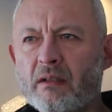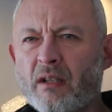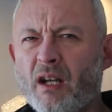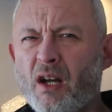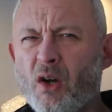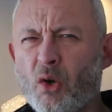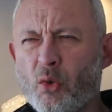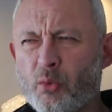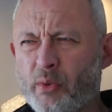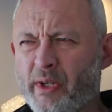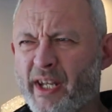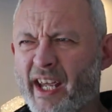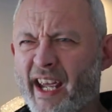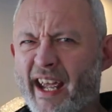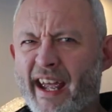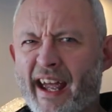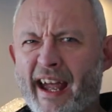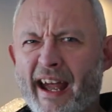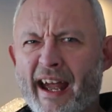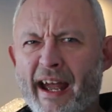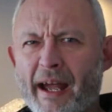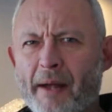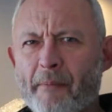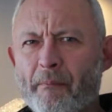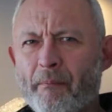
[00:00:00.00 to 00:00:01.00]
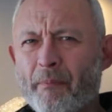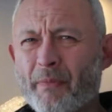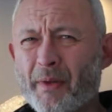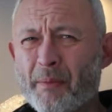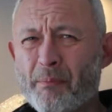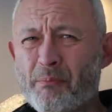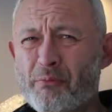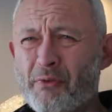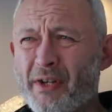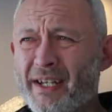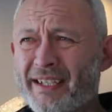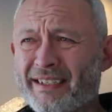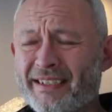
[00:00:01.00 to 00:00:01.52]
Oh yeah, the
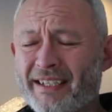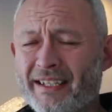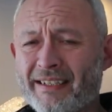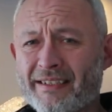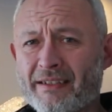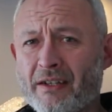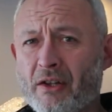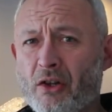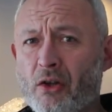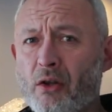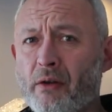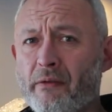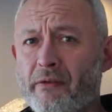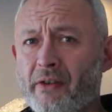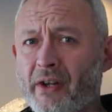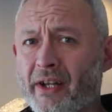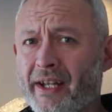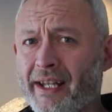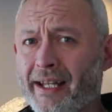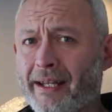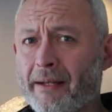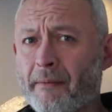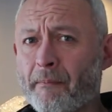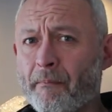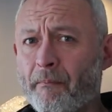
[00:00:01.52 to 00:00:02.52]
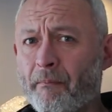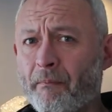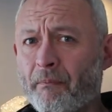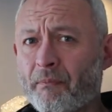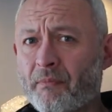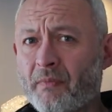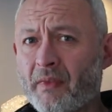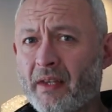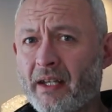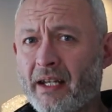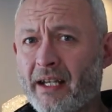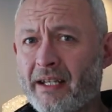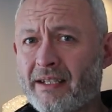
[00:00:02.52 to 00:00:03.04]
breast is lovely.
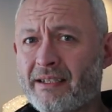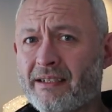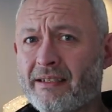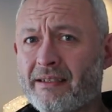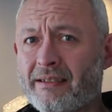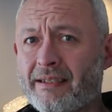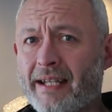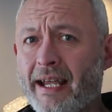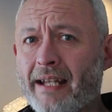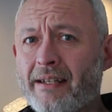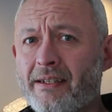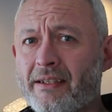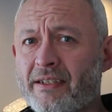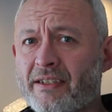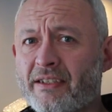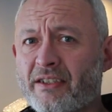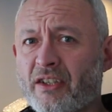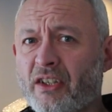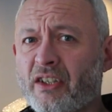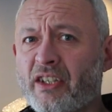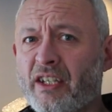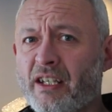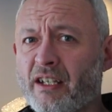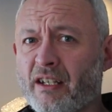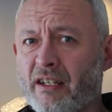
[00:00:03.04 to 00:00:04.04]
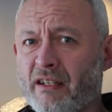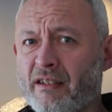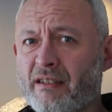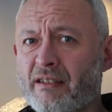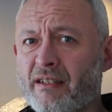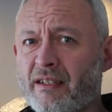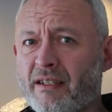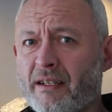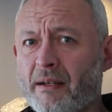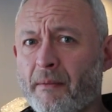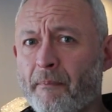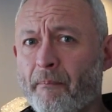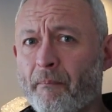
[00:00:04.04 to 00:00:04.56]
It's dead
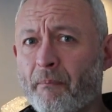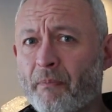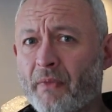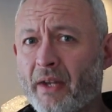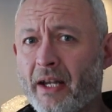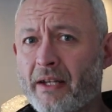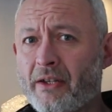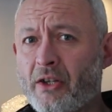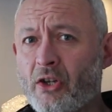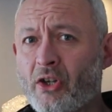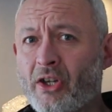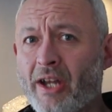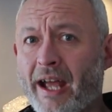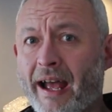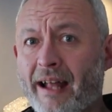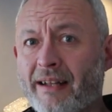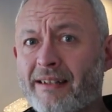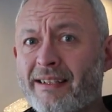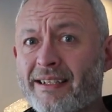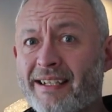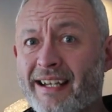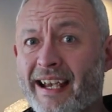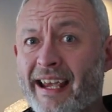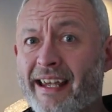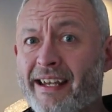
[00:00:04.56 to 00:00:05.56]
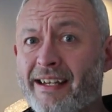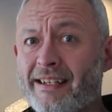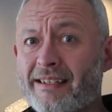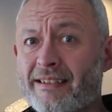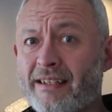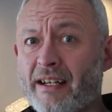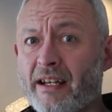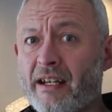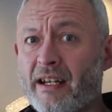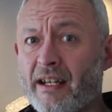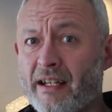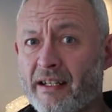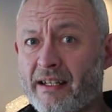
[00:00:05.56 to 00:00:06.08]
succulent, and you can
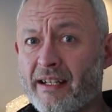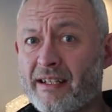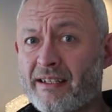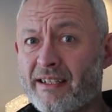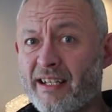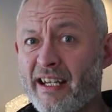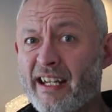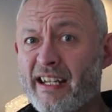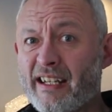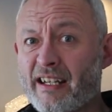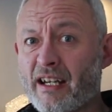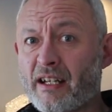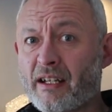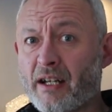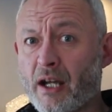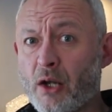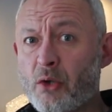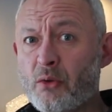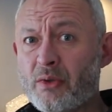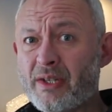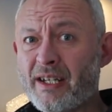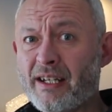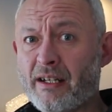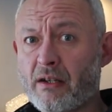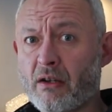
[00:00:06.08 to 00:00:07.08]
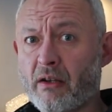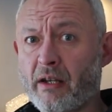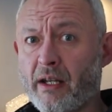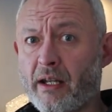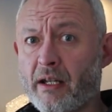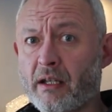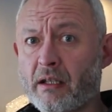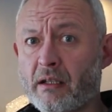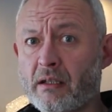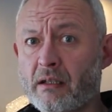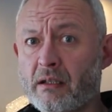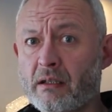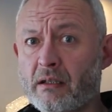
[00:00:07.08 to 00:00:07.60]
taste the tikka coating on it.
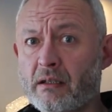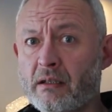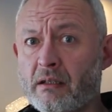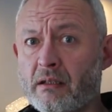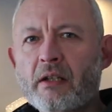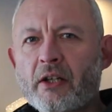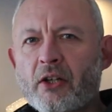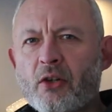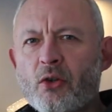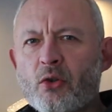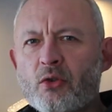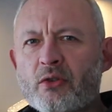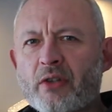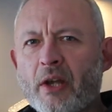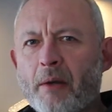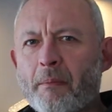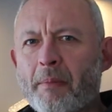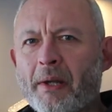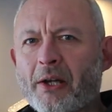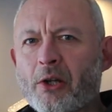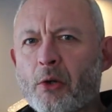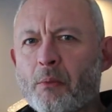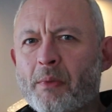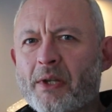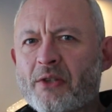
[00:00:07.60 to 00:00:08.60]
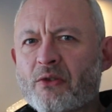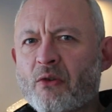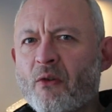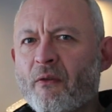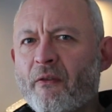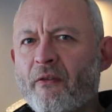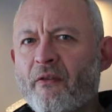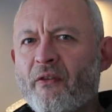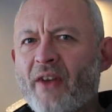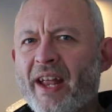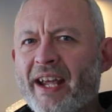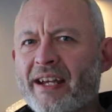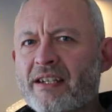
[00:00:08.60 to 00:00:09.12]
You can also pick up little
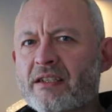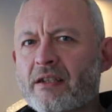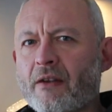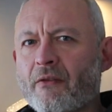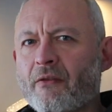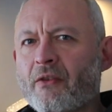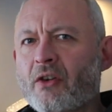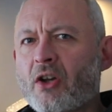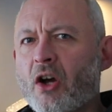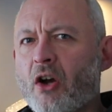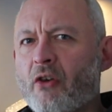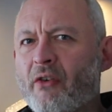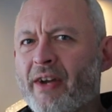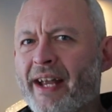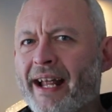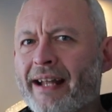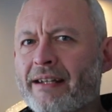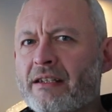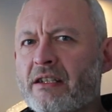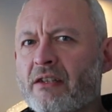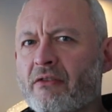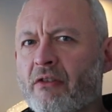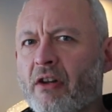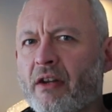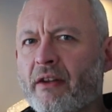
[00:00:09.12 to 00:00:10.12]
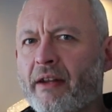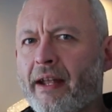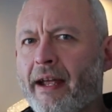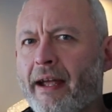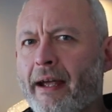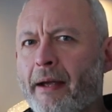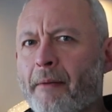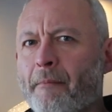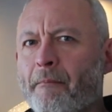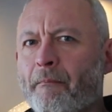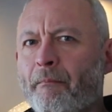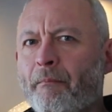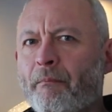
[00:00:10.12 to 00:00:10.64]
flecks of coriander on
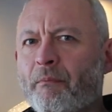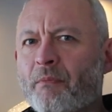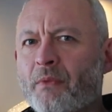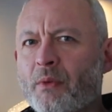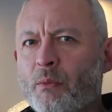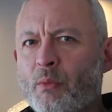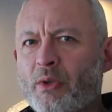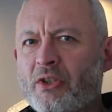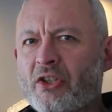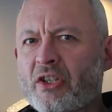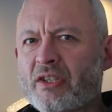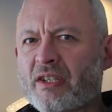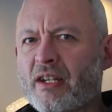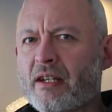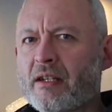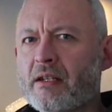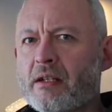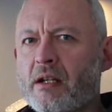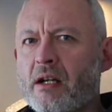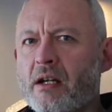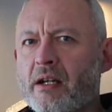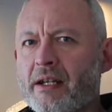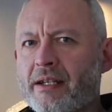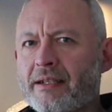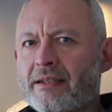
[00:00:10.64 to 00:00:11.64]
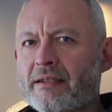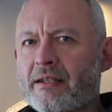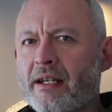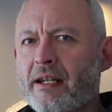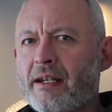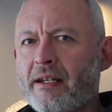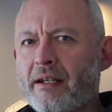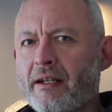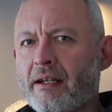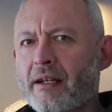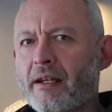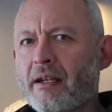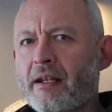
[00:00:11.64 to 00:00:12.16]
there, which is a nice
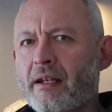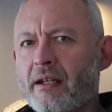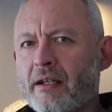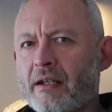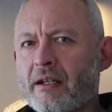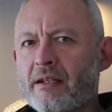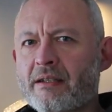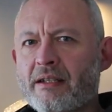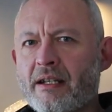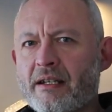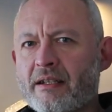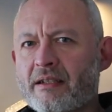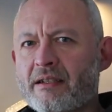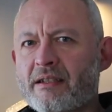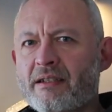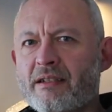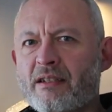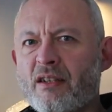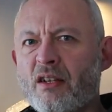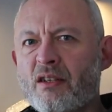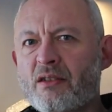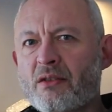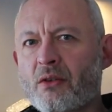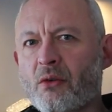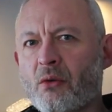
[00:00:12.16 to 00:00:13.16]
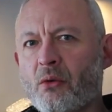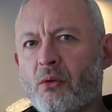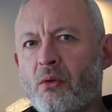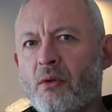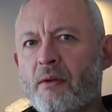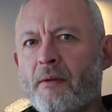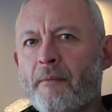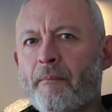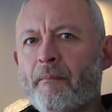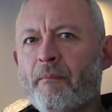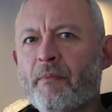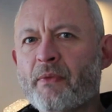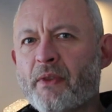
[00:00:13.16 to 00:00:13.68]
thing because it's subtle,
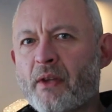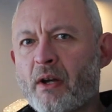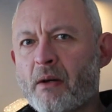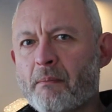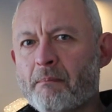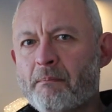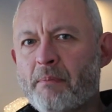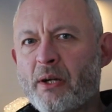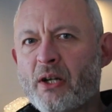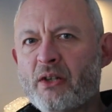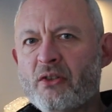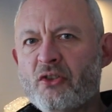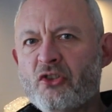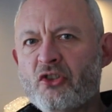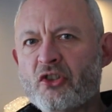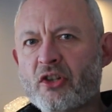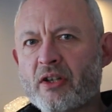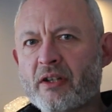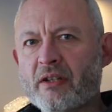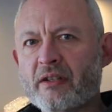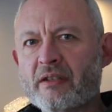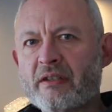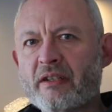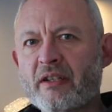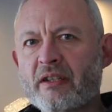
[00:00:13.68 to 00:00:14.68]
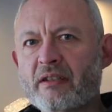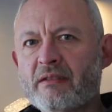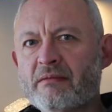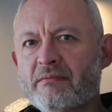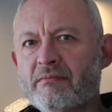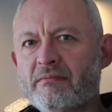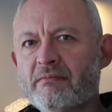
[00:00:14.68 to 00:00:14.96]
not pungent.